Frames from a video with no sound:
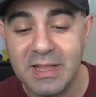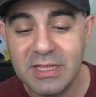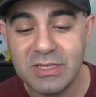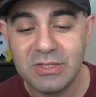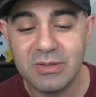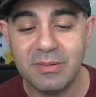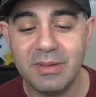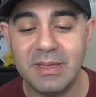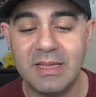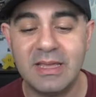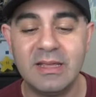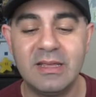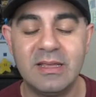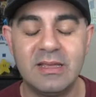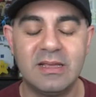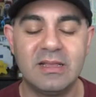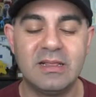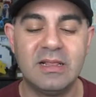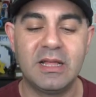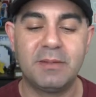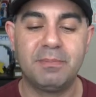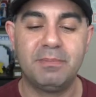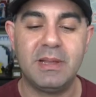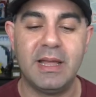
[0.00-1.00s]
So I can
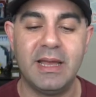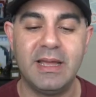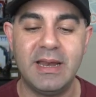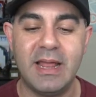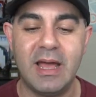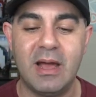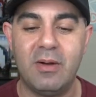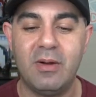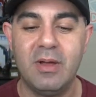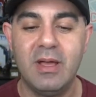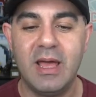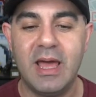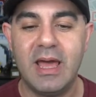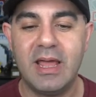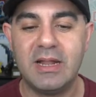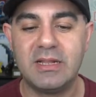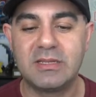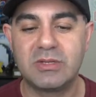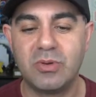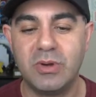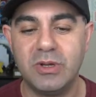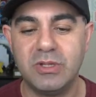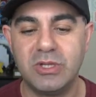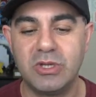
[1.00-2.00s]
click play now, and
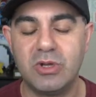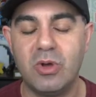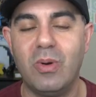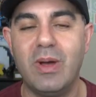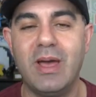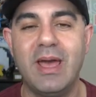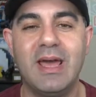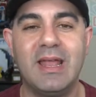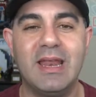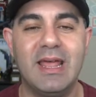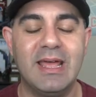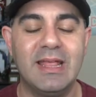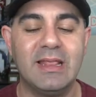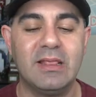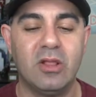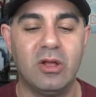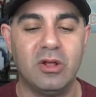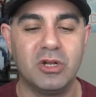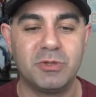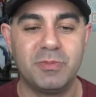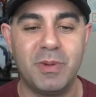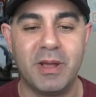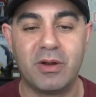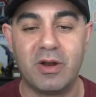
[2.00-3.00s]
it's going to go ahead and
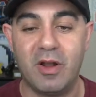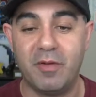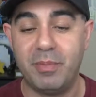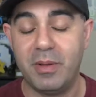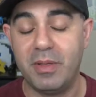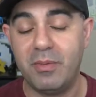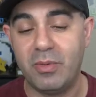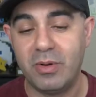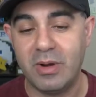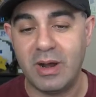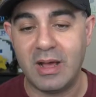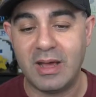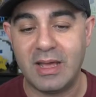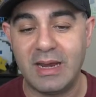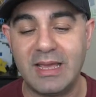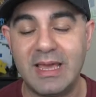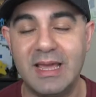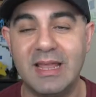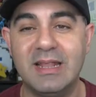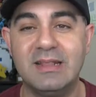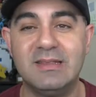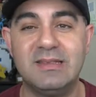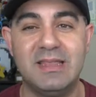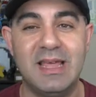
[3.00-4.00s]
launch Minecraft. But we're not going to
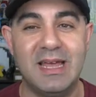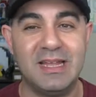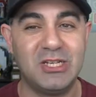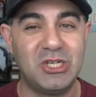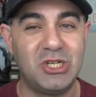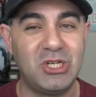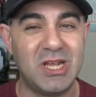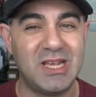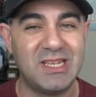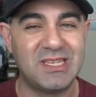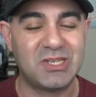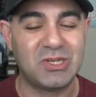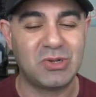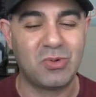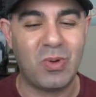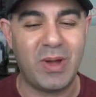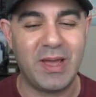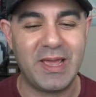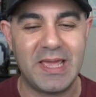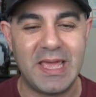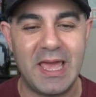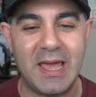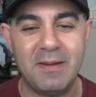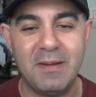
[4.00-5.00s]
get into that just
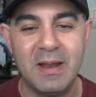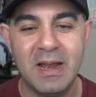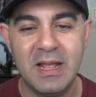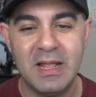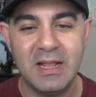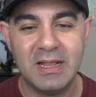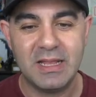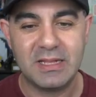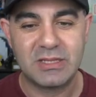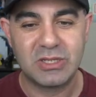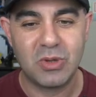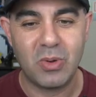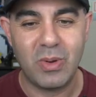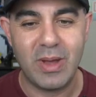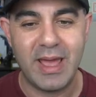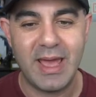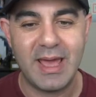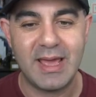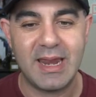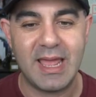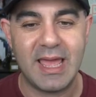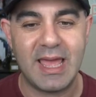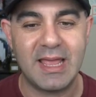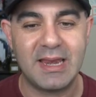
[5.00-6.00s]
quite yet. Let's go
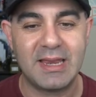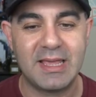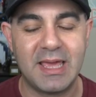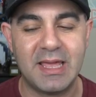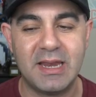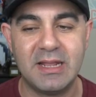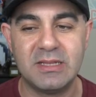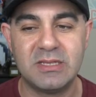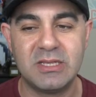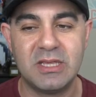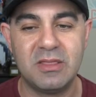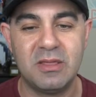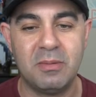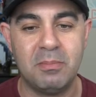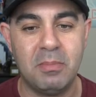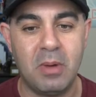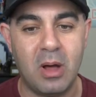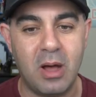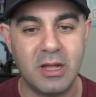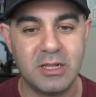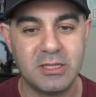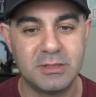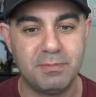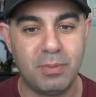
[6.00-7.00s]
ahead and get into the
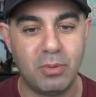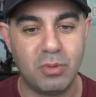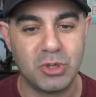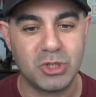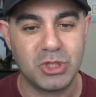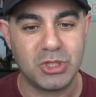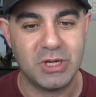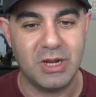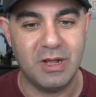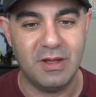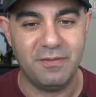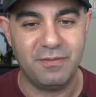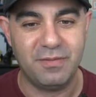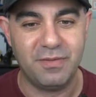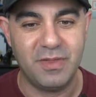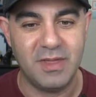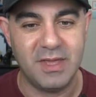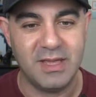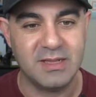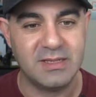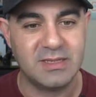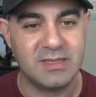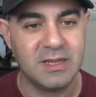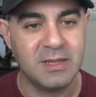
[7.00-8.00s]
mods portion of
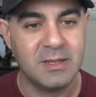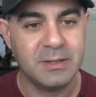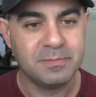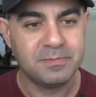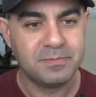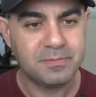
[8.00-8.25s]
things.